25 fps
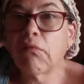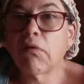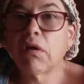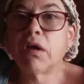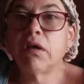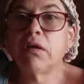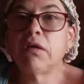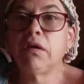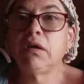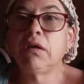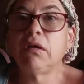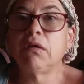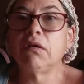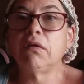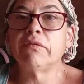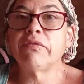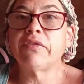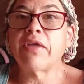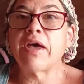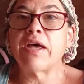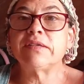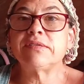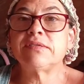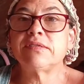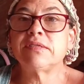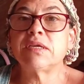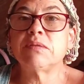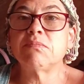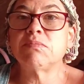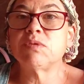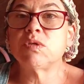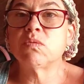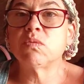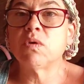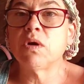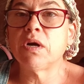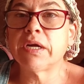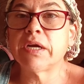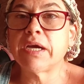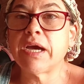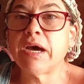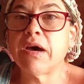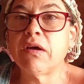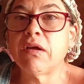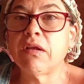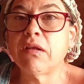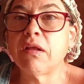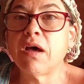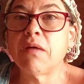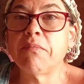You know, that seemed to work
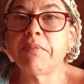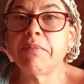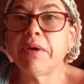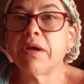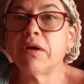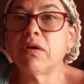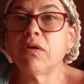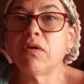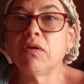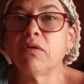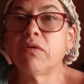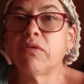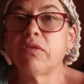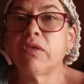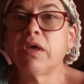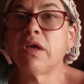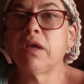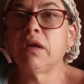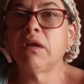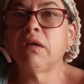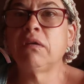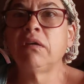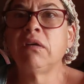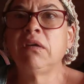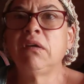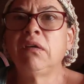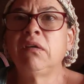out a lot better than